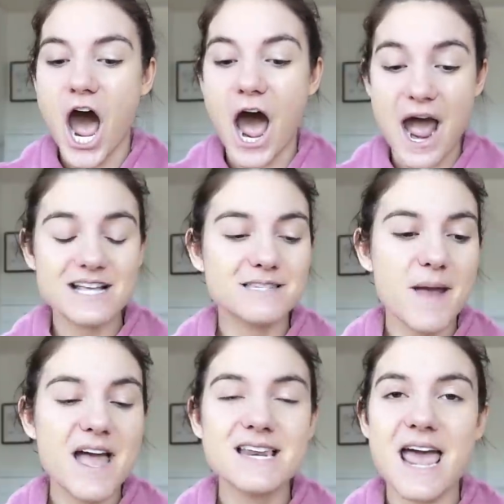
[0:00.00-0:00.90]
I
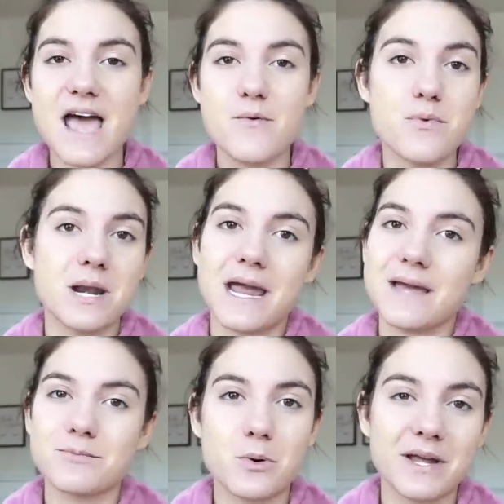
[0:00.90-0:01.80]
spend and when I
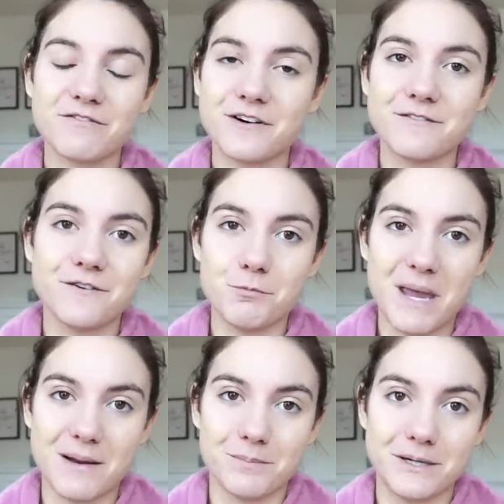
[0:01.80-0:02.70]
am going for a full
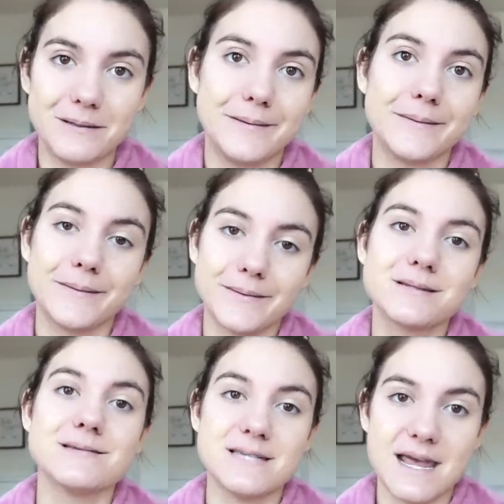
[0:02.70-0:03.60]
pamper
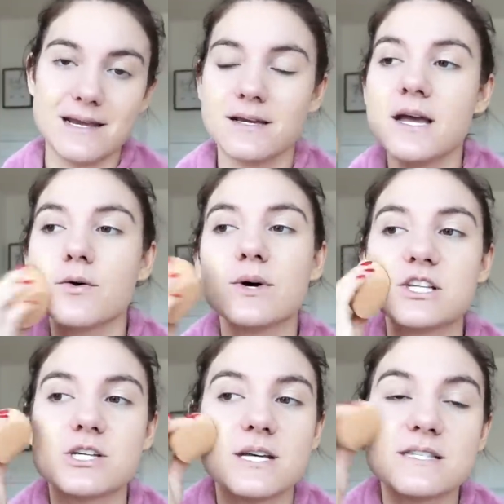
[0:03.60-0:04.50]
day,
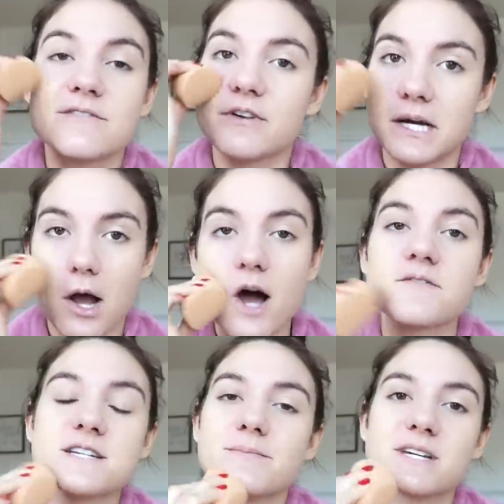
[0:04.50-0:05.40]
which isn't very
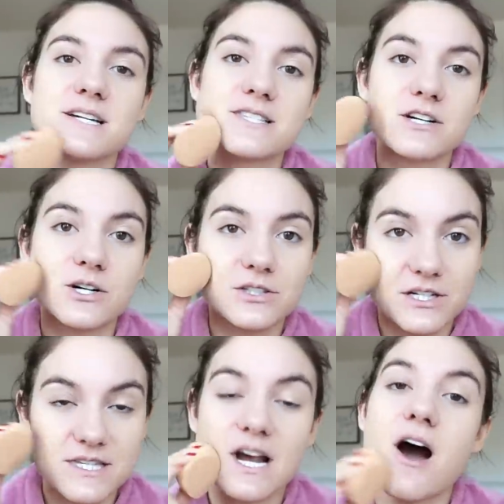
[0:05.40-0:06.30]
often because your girl
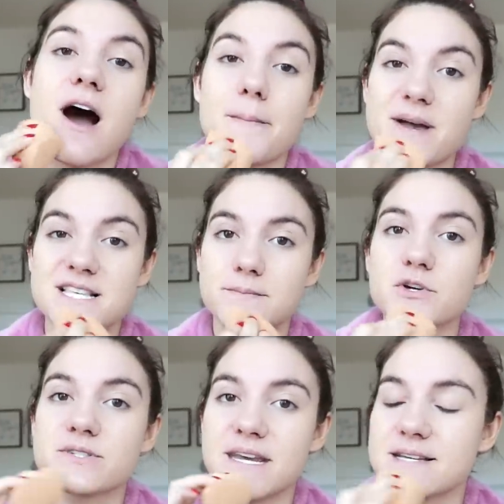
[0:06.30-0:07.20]
looks like a hot mess
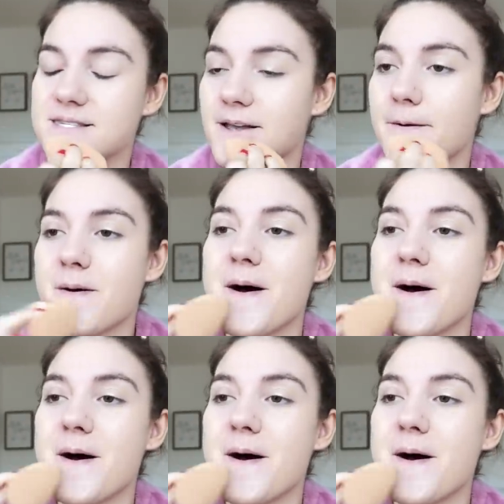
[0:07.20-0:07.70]
most days. So.